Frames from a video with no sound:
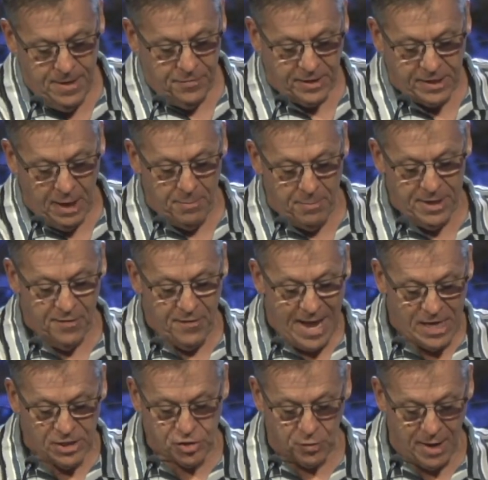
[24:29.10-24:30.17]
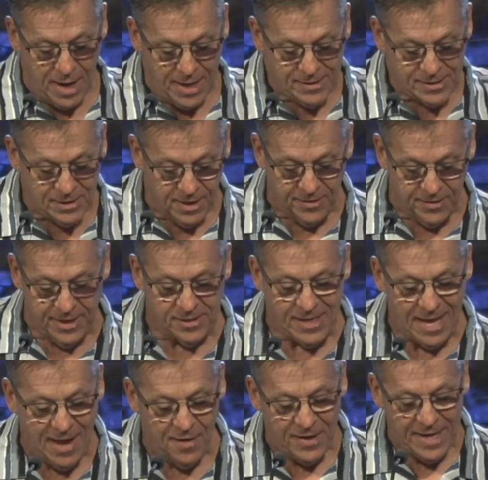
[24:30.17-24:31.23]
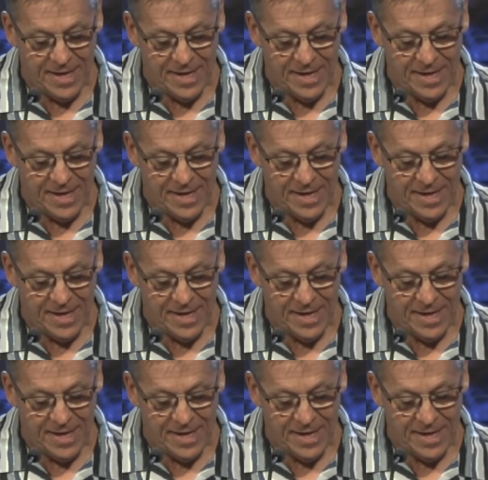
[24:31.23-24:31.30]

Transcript: The company of Ashurites, look at this, have